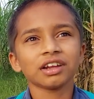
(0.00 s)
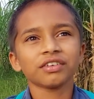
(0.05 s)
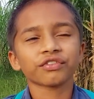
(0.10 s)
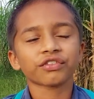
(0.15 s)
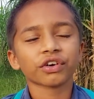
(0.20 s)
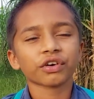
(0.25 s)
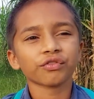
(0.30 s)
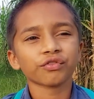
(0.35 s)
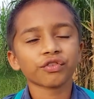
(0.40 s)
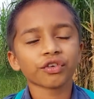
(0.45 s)
Yeah,
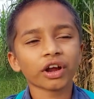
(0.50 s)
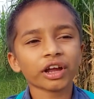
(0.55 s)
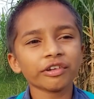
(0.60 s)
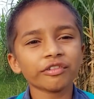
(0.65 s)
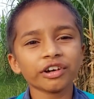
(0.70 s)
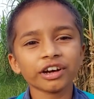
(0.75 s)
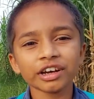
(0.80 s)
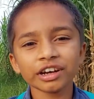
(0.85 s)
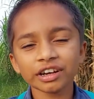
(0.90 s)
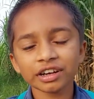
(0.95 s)
and from
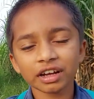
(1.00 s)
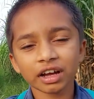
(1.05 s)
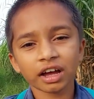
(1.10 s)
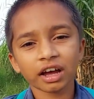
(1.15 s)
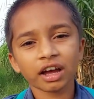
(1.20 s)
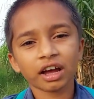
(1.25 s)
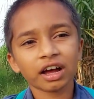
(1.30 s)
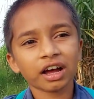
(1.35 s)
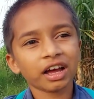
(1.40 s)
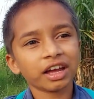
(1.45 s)
Fiverr,
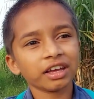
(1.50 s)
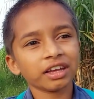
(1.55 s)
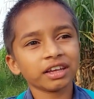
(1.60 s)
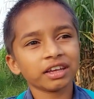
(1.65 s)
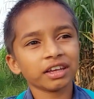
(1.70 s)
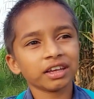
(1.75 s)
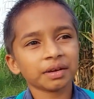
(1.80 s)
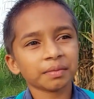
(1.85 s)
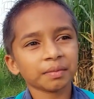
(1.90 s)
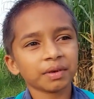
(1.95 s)

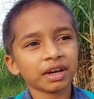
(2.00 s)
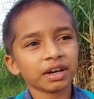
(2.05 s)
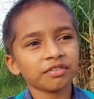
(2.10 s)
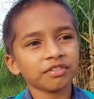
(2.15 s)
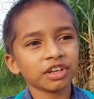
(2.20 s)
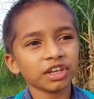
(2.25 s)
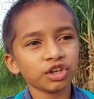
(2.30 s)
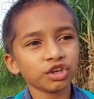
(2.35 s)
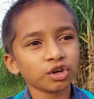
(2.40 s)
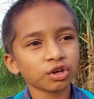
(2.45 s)
I made
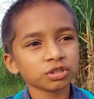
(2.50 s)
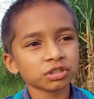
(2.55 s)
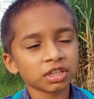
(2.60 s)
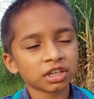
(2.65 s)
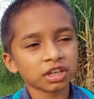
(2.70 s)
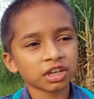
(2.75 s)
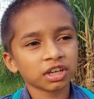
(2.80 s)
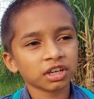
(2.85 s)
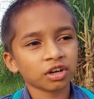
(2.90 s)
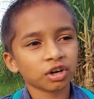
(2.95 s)
videos
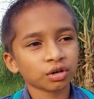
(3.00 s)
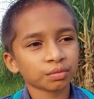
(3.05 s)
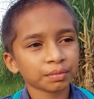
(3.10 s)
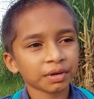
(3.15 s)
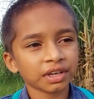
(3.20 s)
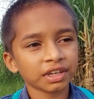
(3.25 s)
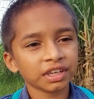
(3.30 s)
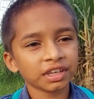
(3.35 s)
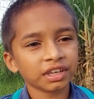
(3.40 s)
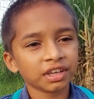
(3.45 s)
and I got
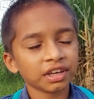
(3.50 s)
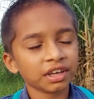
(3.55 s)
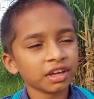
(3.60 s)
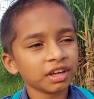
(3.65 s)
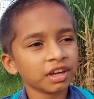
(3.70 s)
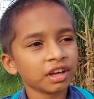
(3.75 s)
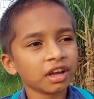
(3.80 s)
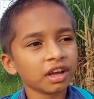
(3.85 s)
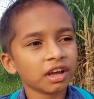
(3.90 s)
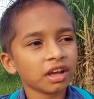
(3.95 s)
money.
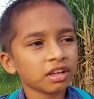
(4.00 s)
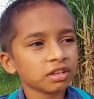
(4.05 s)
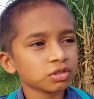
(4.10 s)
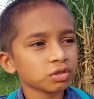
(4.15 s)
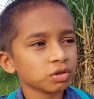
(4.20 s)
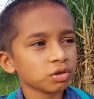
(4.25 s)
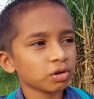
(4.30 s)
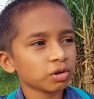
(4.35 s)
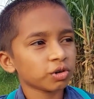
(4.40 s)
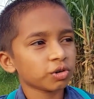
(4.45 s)

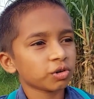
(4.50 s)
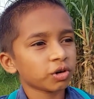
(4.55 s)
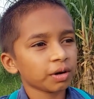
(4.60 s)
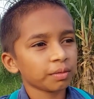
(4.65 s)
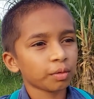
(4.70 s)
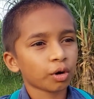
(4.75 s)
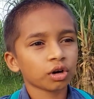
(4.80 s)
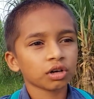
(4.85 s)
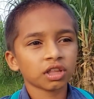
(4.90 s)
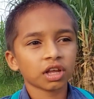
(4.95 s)
So,
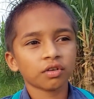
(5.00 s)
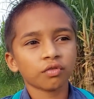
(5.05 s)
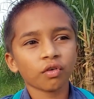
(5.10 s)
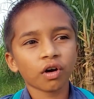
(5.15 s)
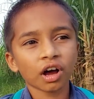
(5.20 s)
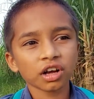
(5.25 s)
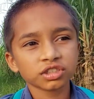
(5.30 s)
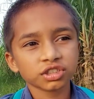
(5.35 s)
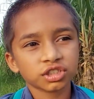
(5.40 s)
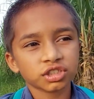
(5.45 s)
I bought that
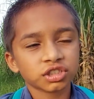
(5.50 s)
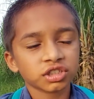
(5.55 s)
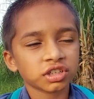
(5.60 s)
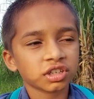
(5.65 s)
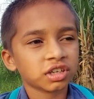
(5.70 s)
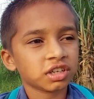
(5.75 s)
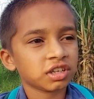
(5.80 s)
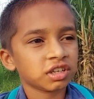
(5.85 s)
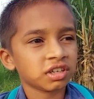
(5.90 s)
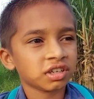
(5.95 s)
watch
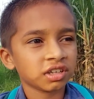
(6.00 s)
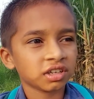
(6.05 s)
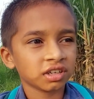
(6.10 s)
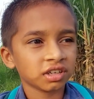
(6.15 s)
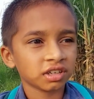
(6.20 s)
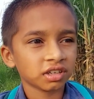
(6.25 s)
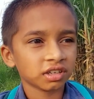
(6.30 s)
and...